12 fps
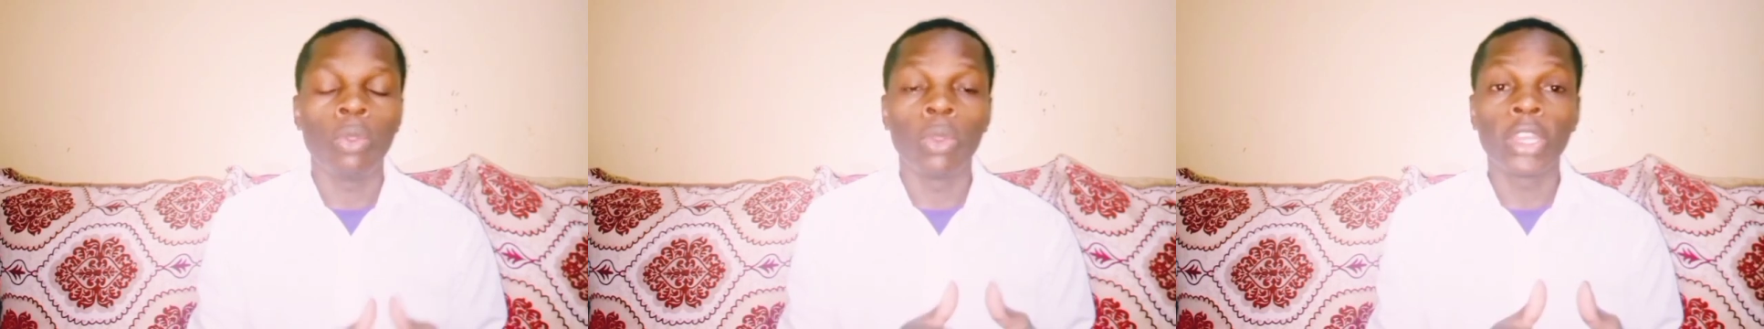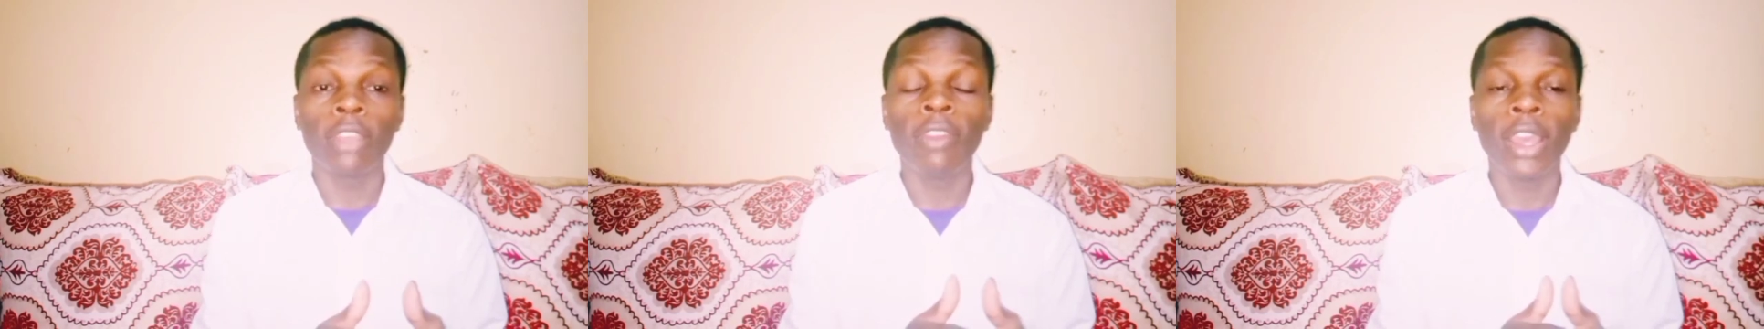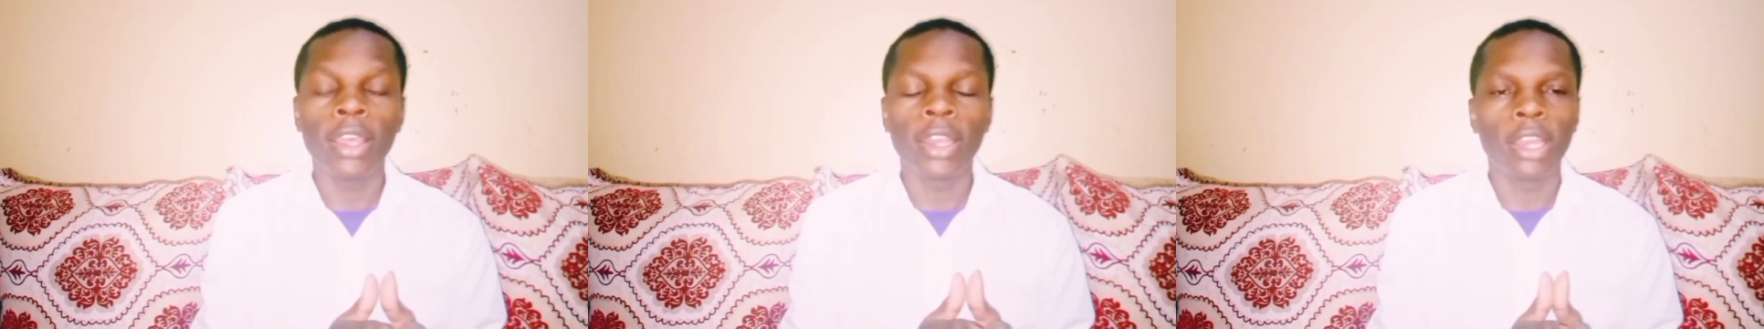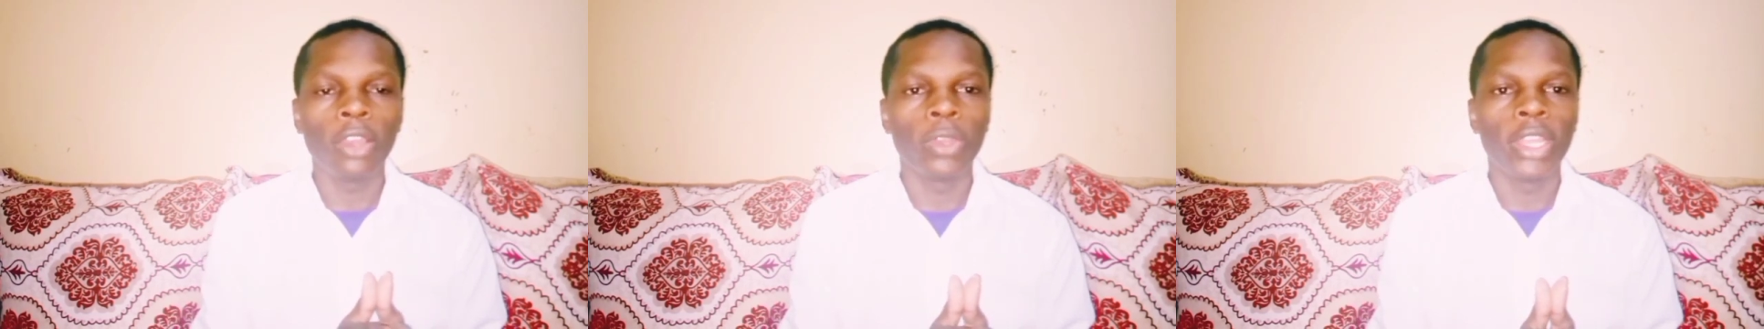Whatever
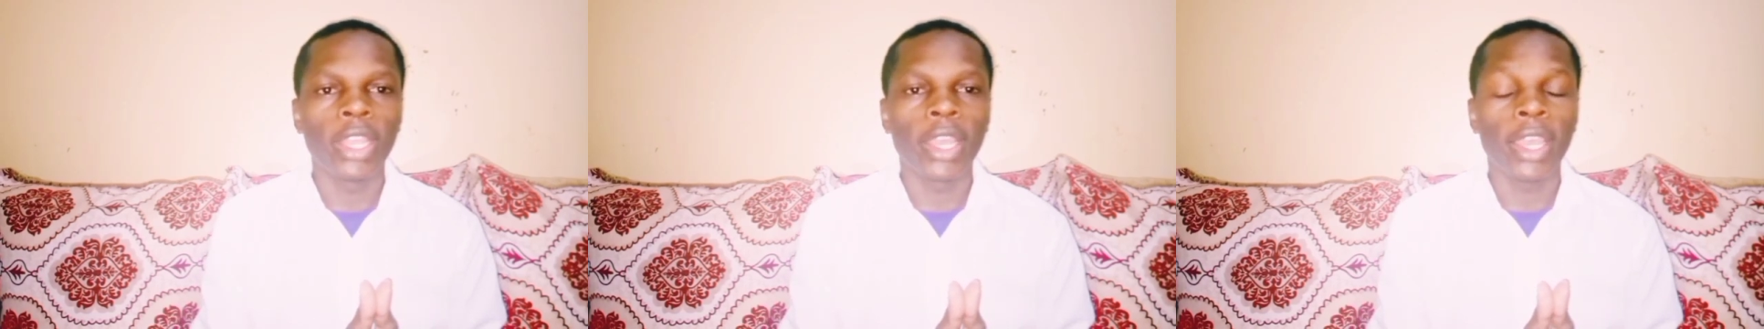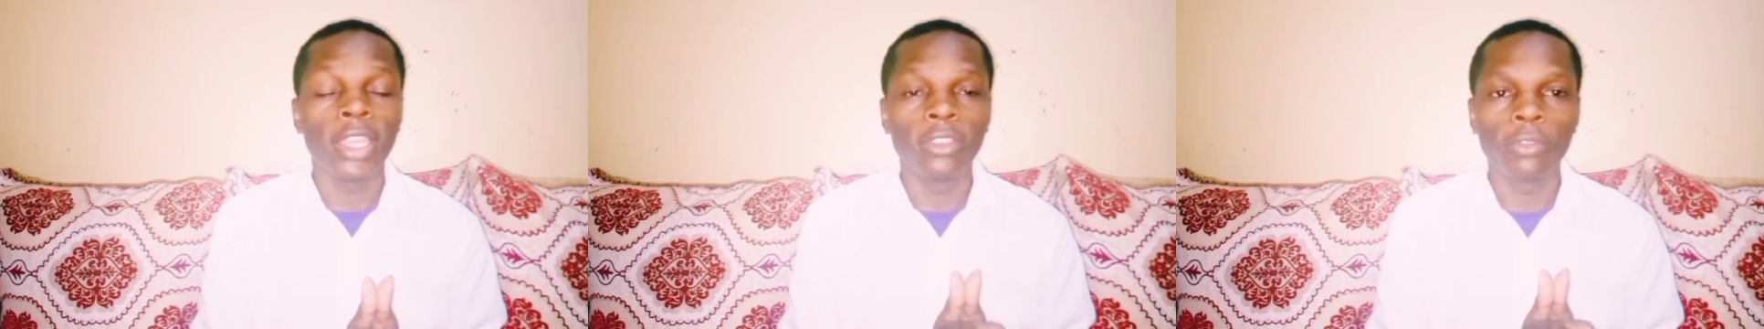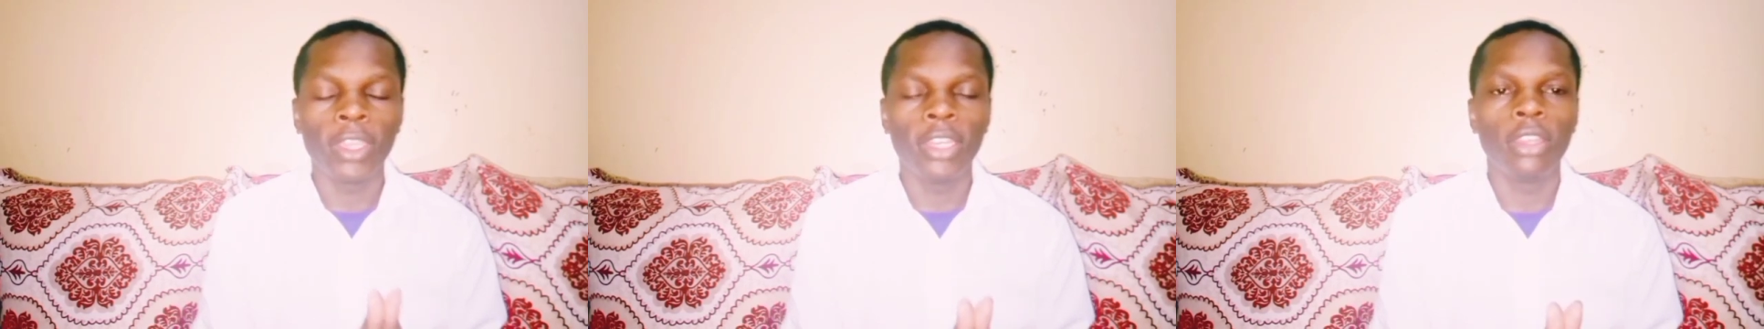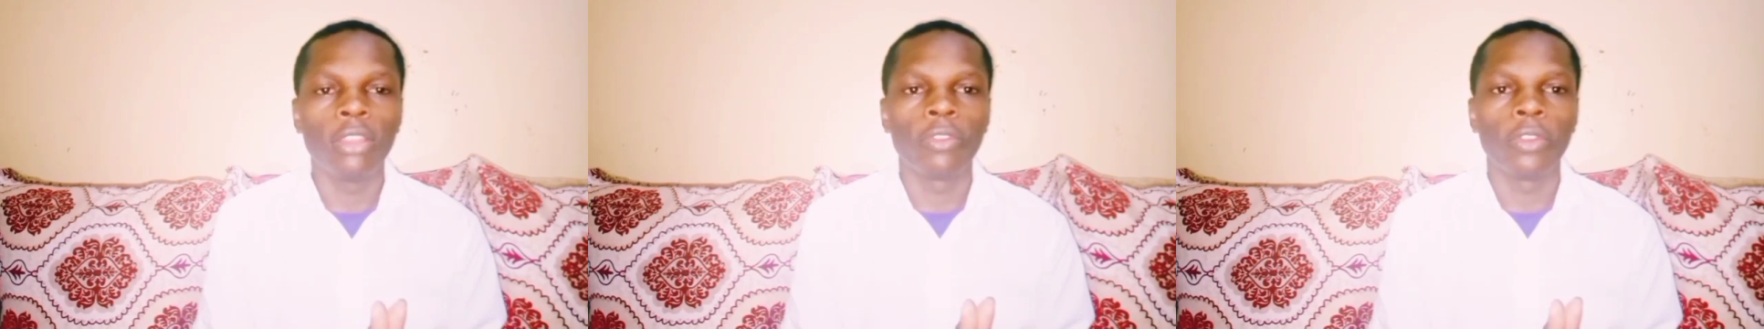Raila Odinga is
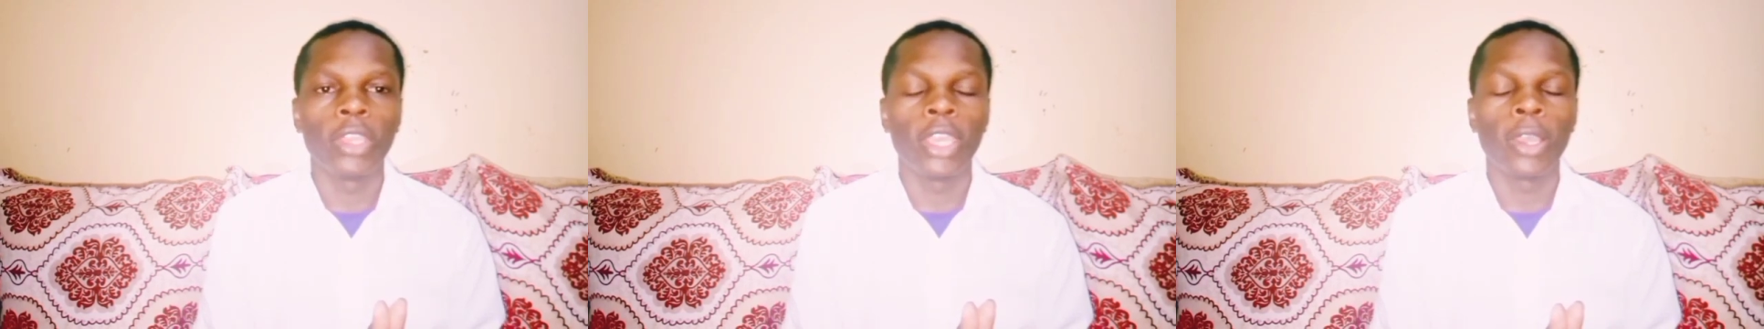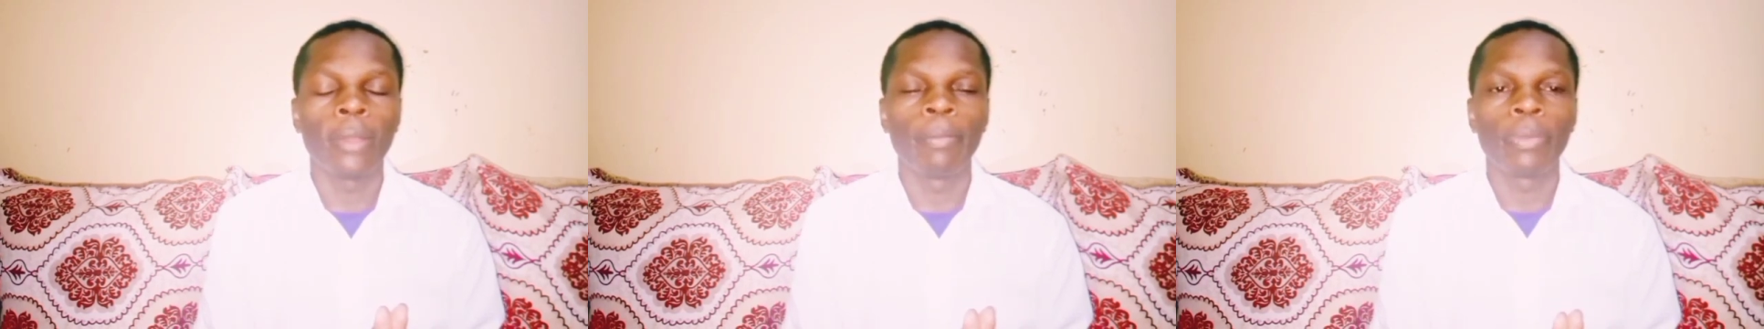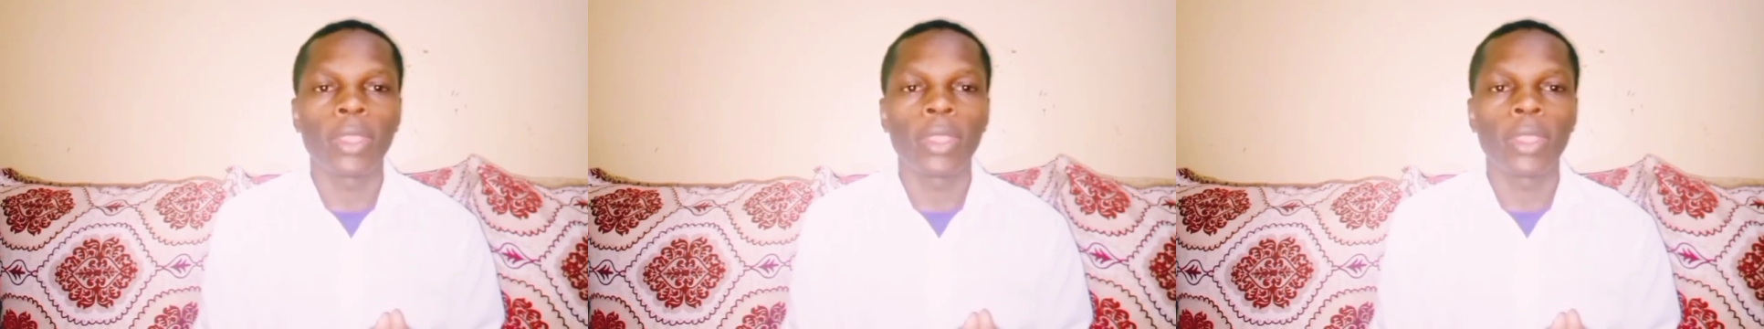fighting for here,